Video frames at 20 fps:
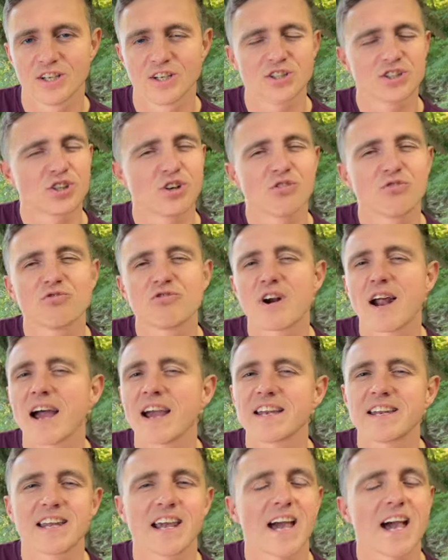So
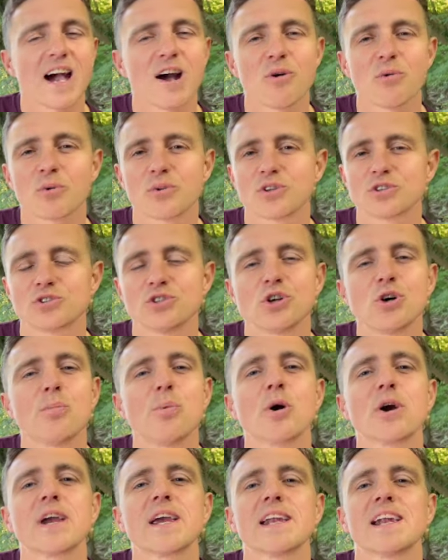ride it out. There's no
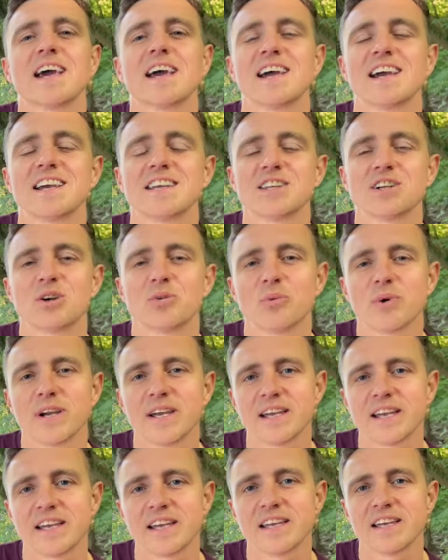point in hiding
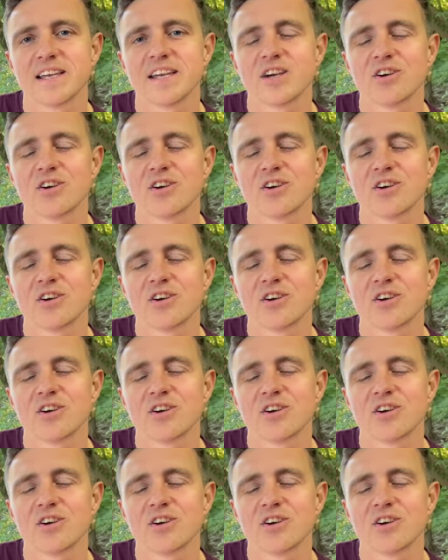away.